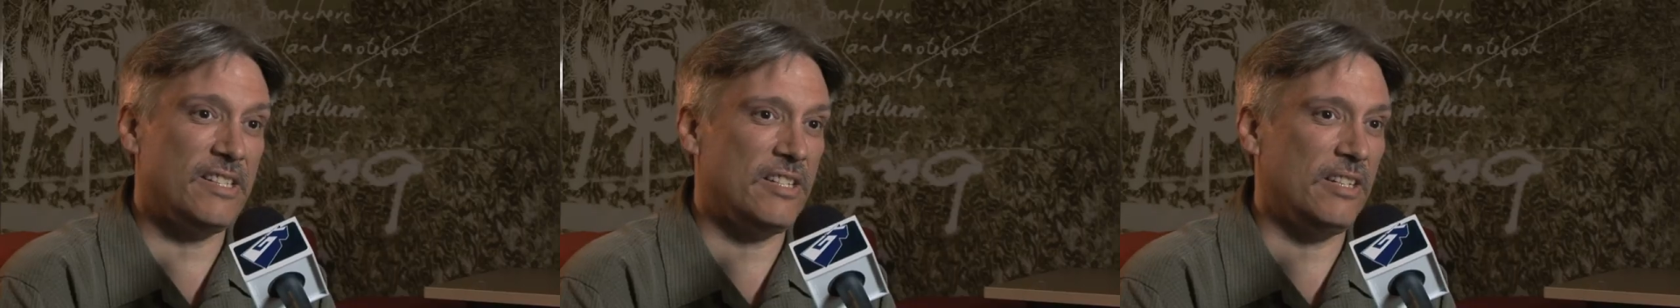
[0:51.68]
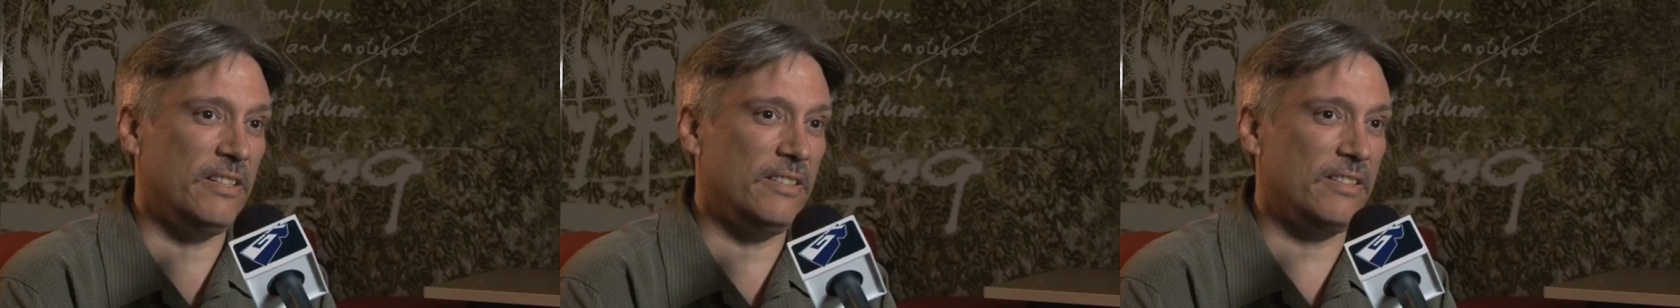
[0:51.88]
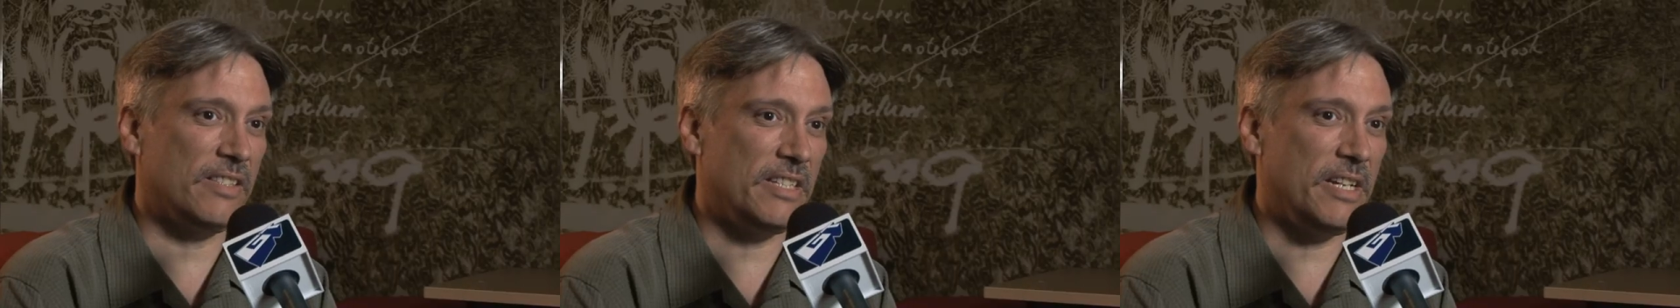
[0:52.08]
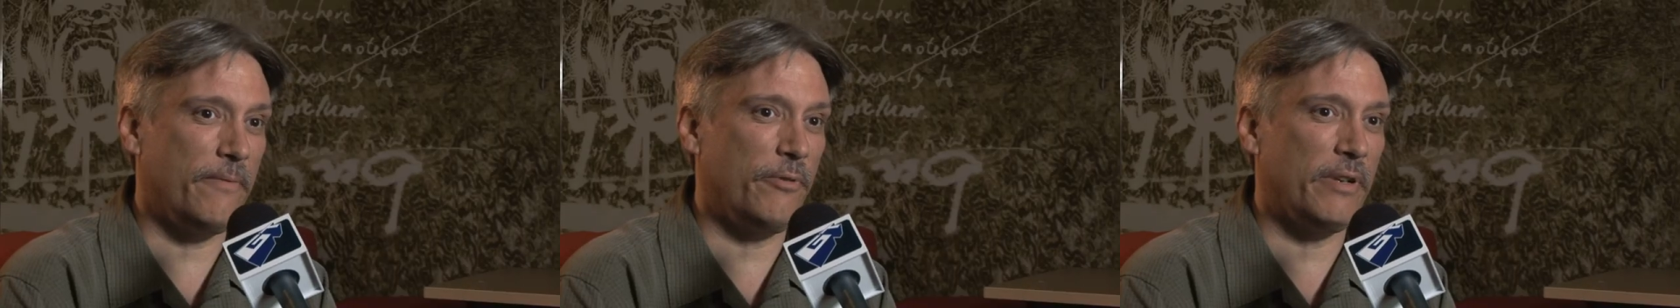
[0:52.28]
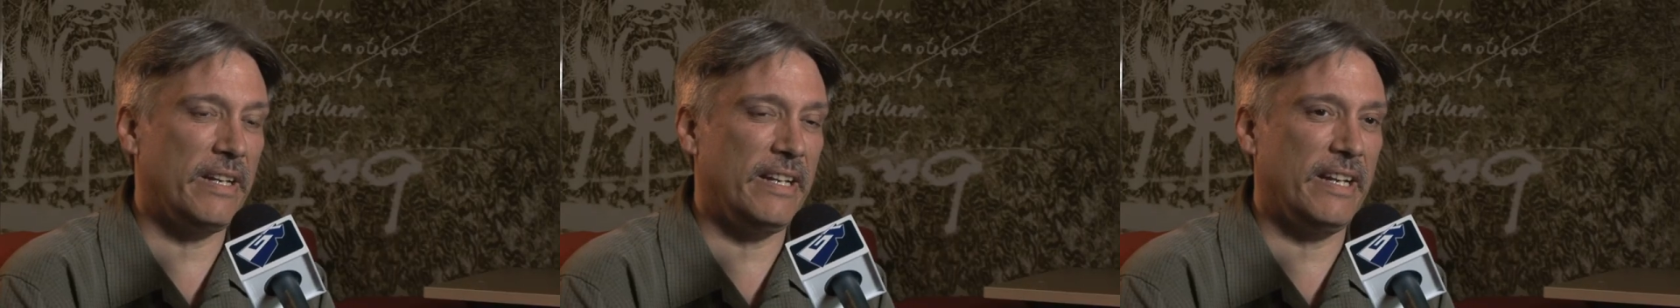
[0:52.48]
is to see
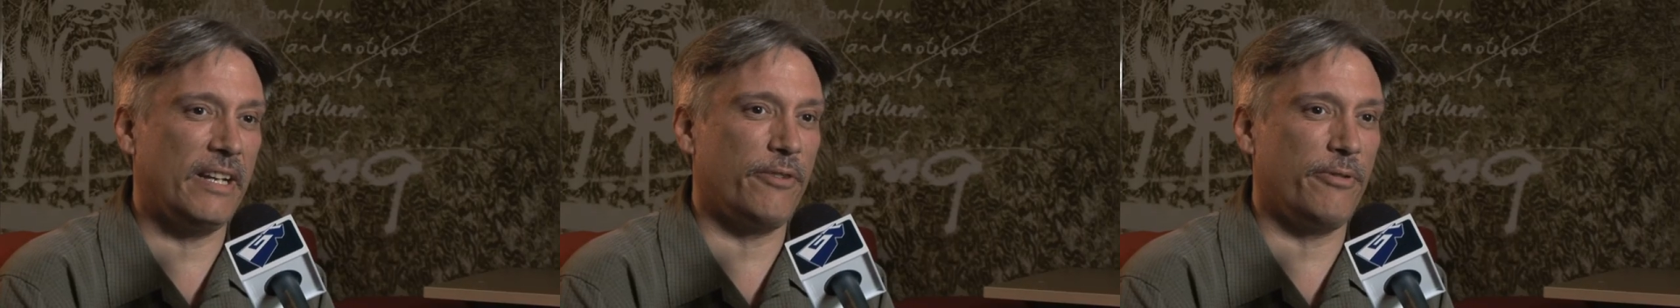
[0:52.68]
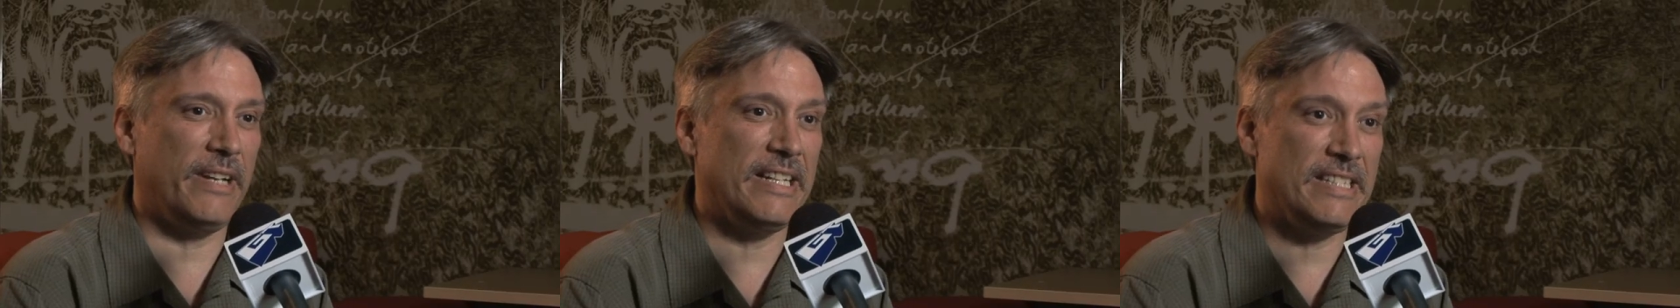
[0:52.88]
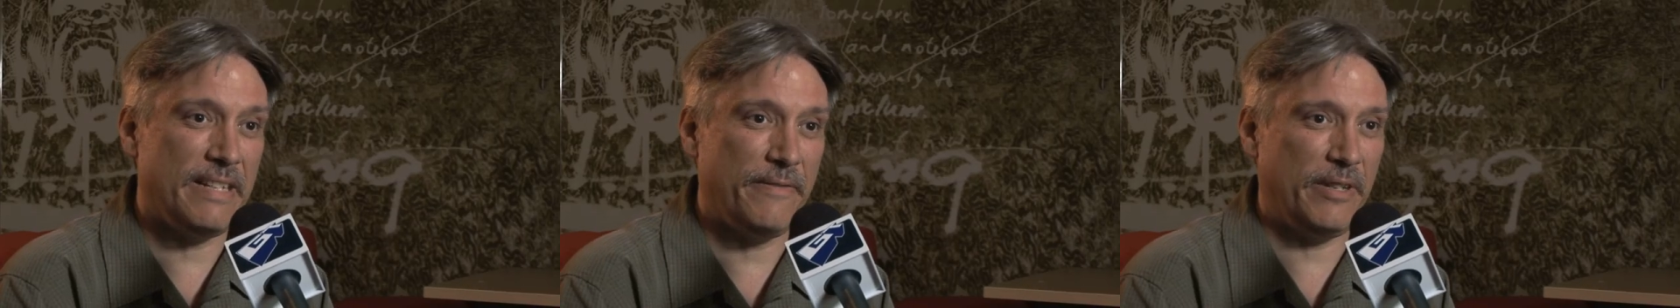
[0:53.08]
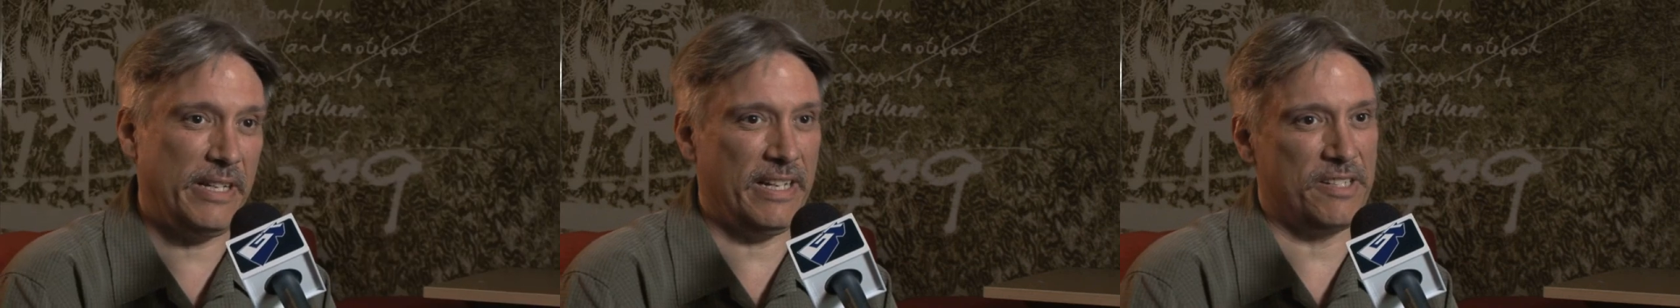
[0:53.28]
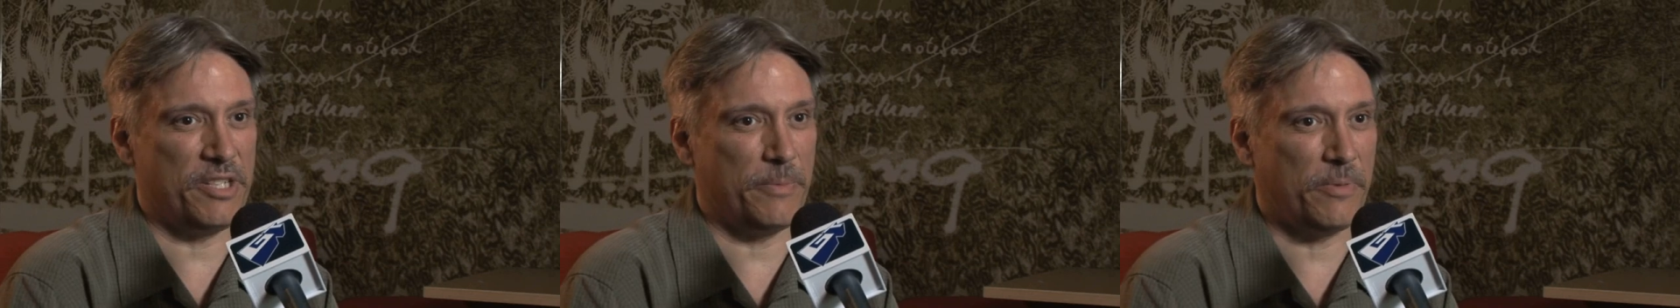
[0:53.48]
if we can get
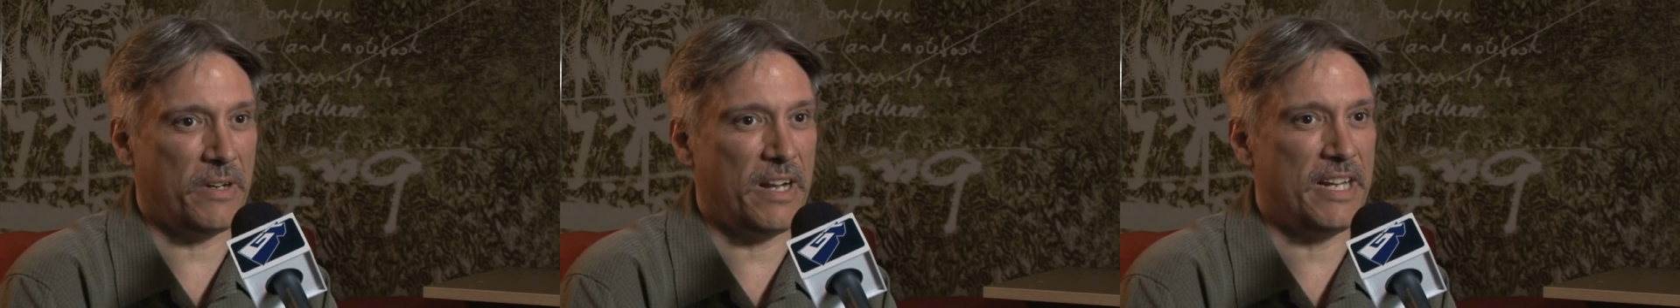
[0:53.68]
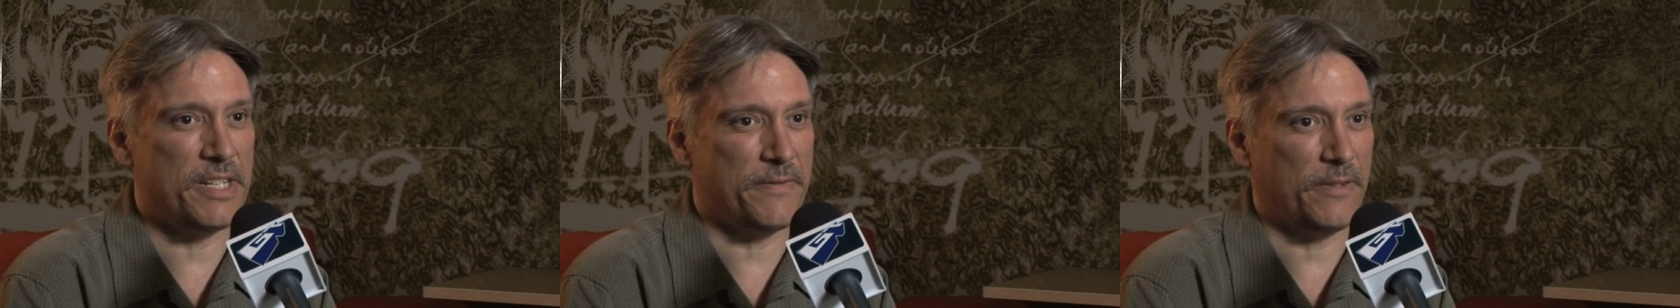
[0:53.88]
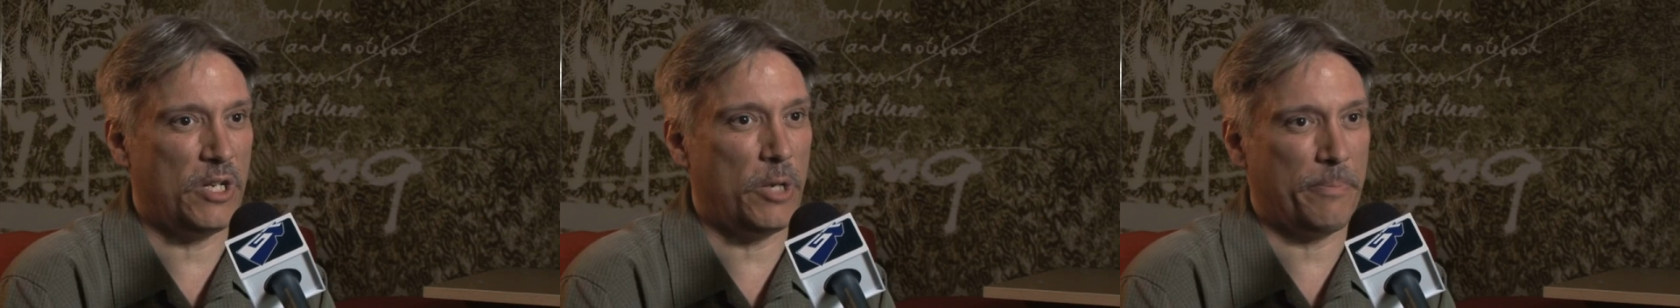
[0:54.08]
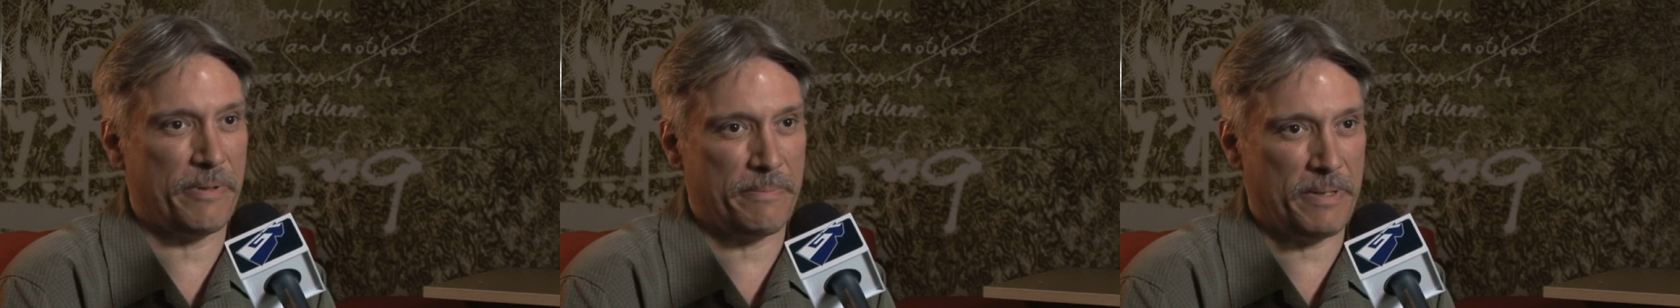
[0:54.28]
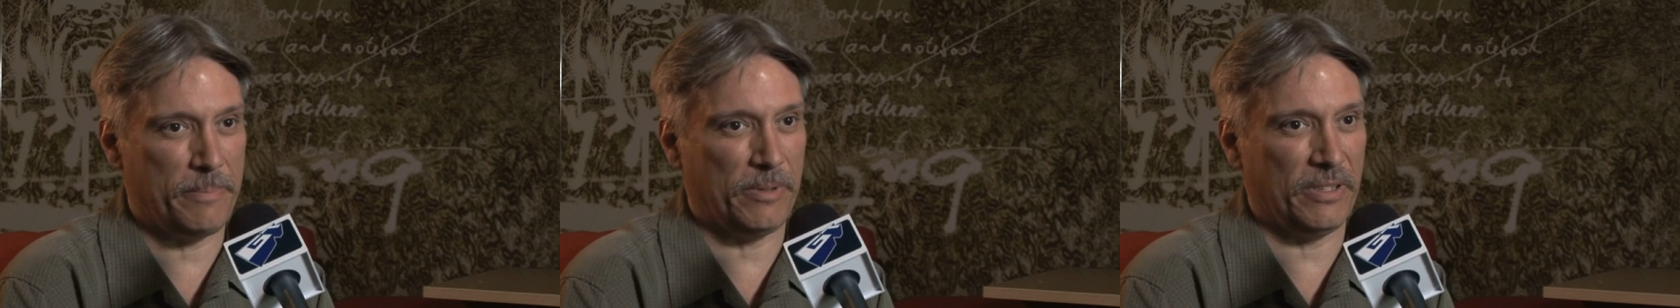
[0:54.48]
creativity as the prize for
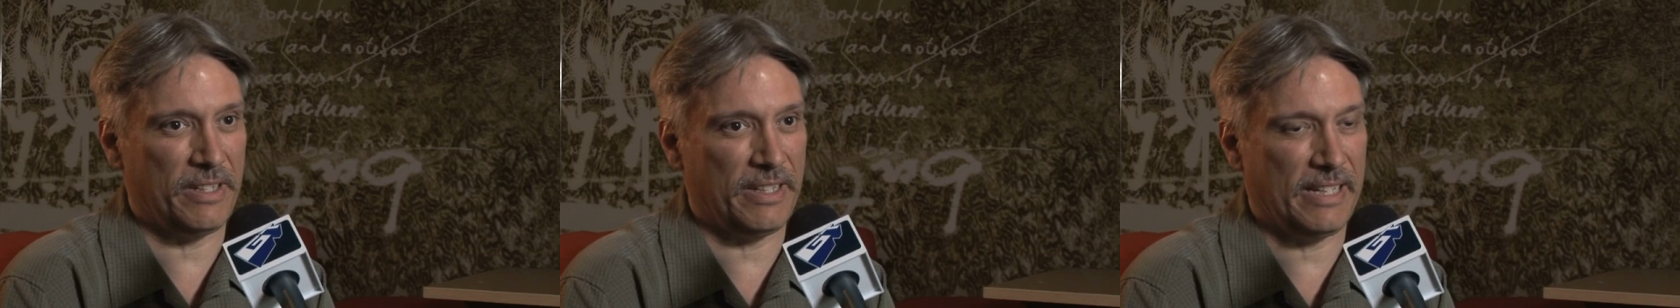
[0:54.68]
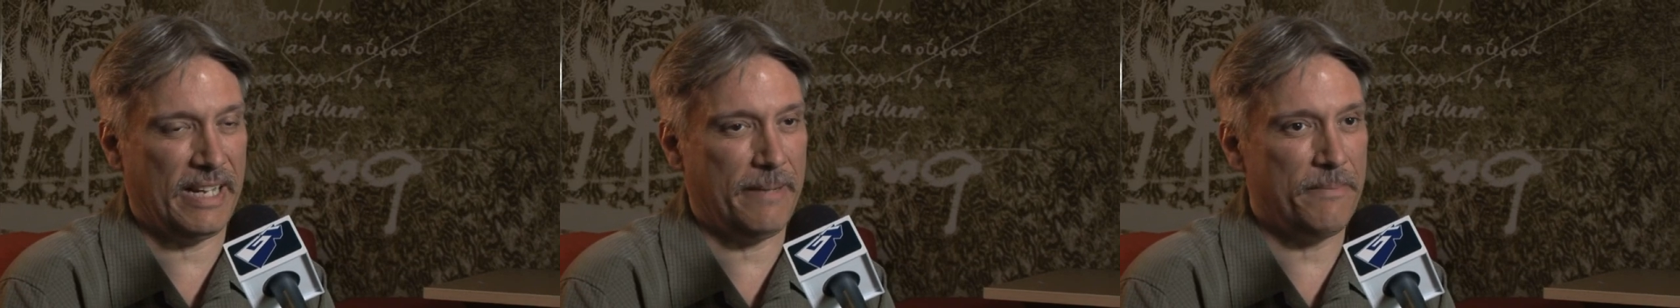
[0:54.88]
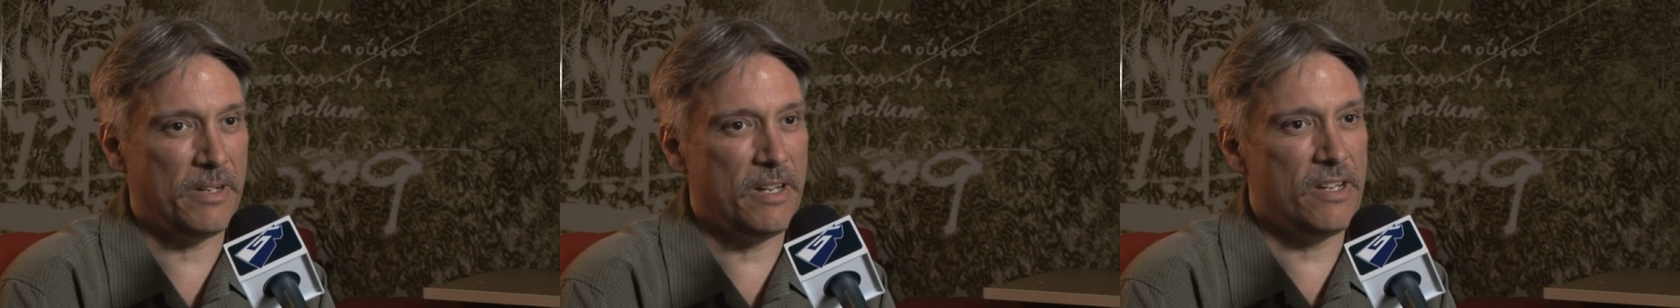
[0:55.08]
helping people in the game.